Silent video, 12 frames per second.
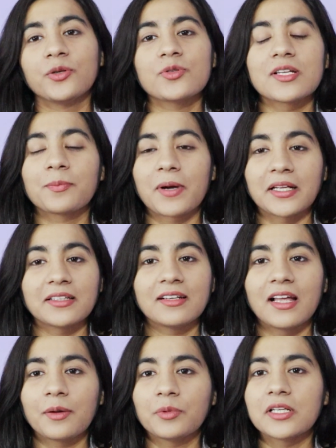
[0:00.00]
using
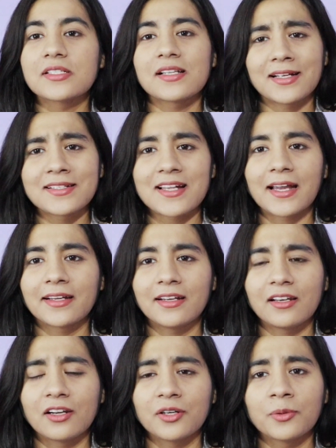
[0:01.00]
Python libraries like
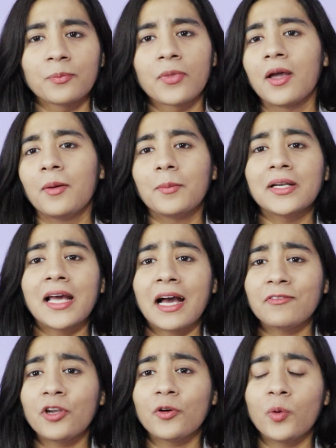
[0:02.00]
scikit-learn. But
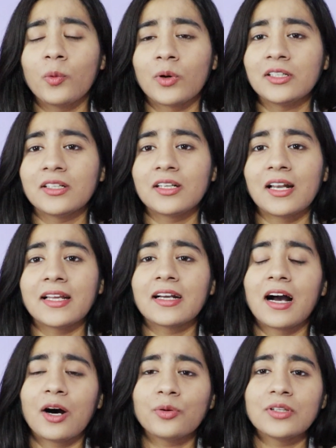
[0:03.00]
have you ever wondered
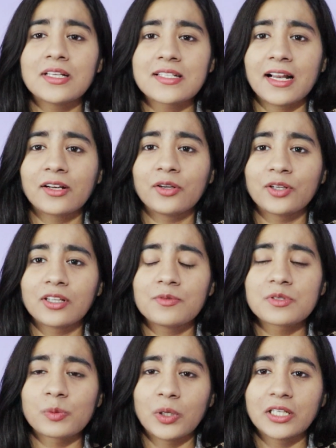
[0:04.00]
like how these
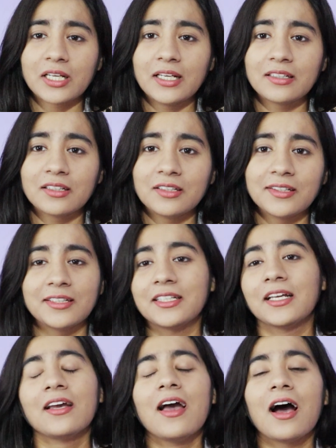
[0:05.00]
algorithms work
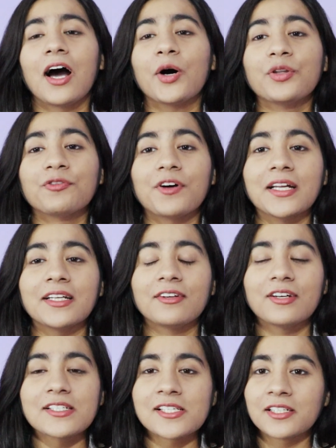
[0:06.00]
internally, how the final
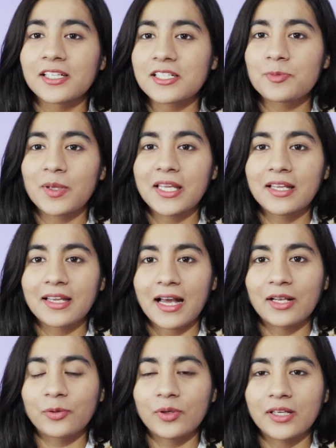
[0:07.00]
result is being
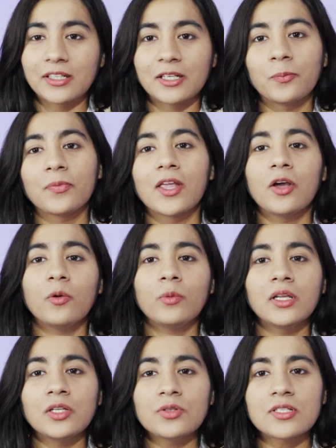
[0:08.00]
calculated?
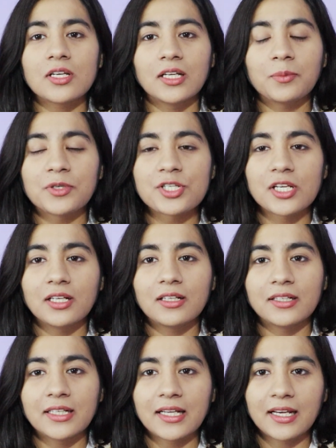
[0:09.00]
When you study machine
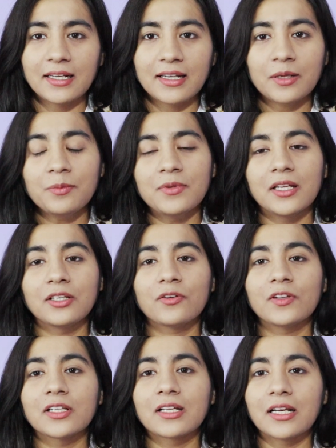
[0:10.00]
learning in depth, then
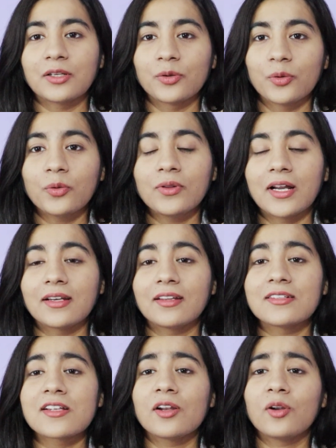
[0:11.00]
you will get to know that
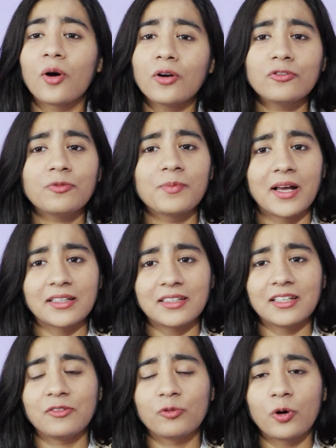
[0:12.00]
there's a lot of math
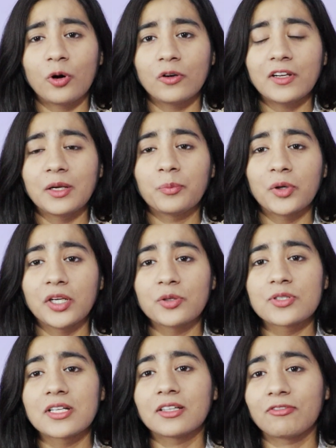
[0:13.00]
involved in
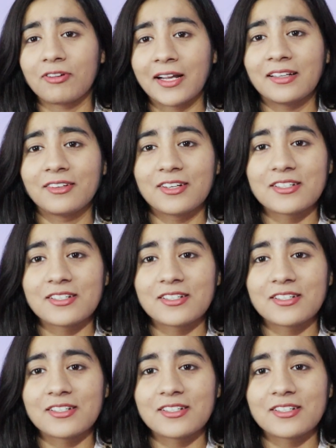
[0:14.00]
producing the final